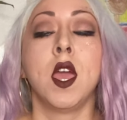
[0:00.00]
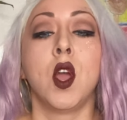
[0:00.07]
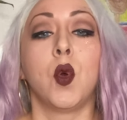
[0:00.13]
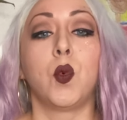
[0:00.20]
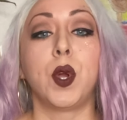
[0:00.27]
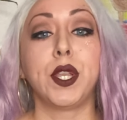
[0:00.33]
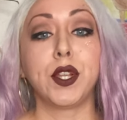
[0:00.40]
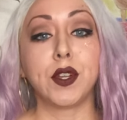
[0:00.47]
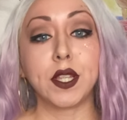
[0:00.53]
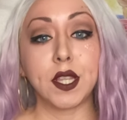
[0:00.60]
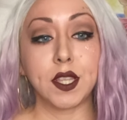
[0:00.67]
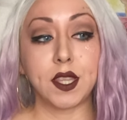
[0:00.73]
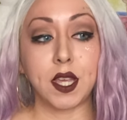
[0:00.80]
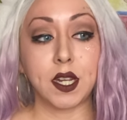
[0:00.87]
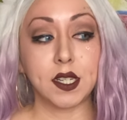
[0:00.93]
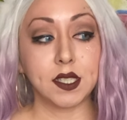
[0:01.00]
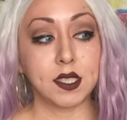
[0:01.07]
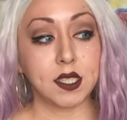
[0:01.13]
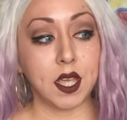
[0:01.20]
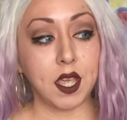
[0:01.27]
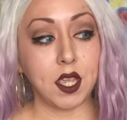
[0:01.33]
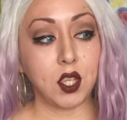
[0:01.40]
When you're in the Theta
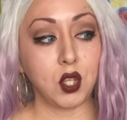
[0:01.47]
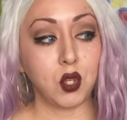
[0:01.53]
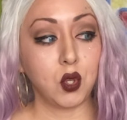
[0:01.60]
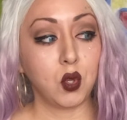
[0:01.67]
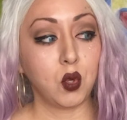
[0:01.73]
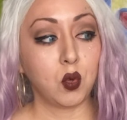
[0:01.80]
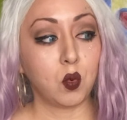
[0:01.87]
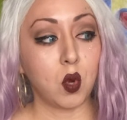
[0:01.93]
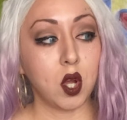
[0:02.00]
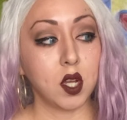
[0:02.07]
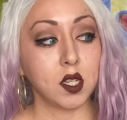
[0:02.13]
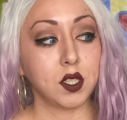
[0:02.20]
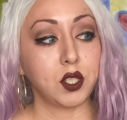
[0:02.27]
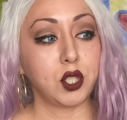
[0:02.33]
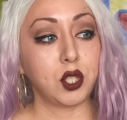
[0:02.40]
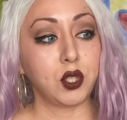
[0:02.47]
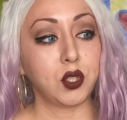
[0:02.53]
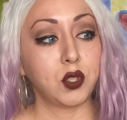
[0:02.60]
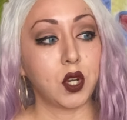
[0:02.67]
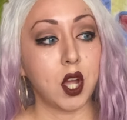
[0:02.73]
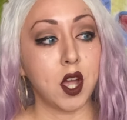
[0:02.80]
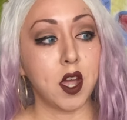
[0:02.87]
State, you want to